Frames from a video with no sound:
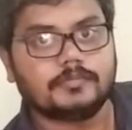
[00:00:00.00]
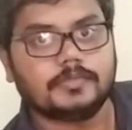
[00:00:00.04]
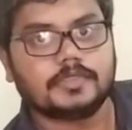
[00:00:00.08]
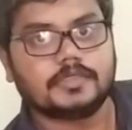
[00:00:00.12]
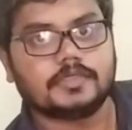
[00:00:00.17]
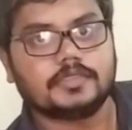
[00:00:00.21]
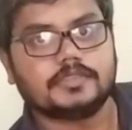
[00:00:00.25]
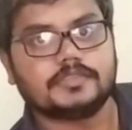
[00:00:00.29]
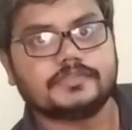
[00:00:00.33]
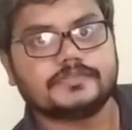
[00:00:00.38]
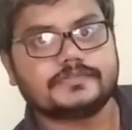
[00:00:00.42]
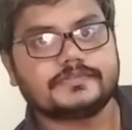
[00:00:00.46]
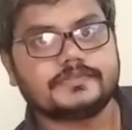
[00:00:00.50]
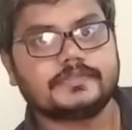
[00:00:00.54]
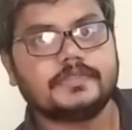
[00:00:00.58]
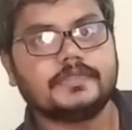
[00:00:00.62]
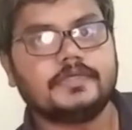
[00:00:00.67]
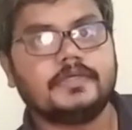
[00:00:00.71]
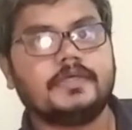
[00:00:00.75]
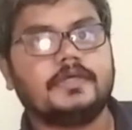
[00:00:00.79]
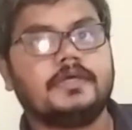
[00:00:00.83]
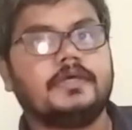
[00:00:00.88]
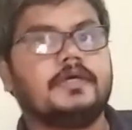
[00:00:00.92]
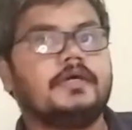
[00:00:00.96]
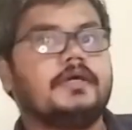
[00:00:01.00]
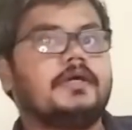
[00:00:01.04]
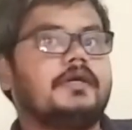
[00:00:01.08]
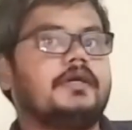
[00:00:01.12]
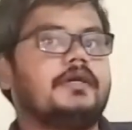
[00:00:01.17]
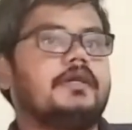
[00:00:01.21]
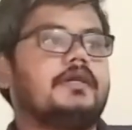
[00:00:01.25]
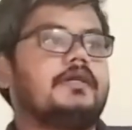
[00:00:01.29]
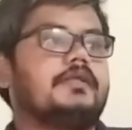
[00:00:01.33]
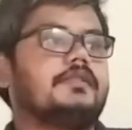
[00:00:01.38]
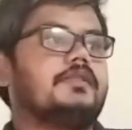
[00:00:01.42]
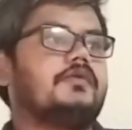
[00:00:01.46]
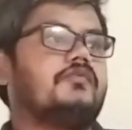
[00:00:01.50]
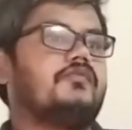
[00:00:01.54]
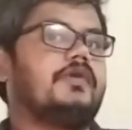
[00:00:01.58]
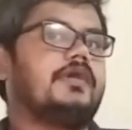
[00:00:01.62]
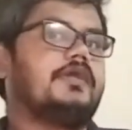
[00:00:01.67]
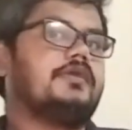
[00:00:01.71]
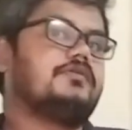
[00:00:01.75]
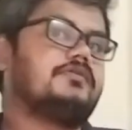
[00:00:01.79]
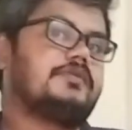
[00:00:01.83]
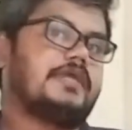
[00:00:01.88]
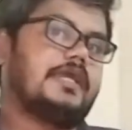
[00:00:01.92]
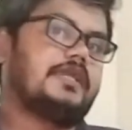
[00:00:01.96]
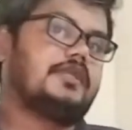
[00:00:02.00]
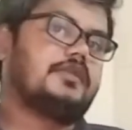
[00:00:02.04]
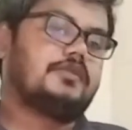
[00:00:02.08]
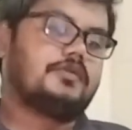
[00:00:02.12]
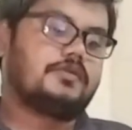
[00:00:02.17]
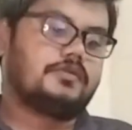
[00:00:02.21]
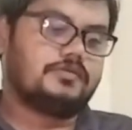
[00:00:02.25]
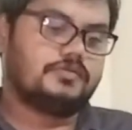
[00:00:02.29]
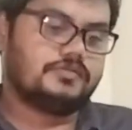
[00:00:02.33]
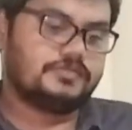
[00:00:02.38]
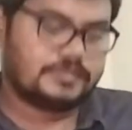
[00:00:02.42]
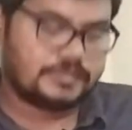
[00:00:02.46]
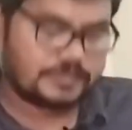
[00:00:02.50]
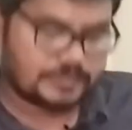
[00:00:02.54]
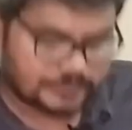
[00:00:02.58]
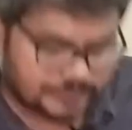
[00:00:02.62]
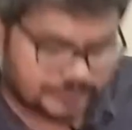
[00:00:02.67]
because the way you tighten or loosen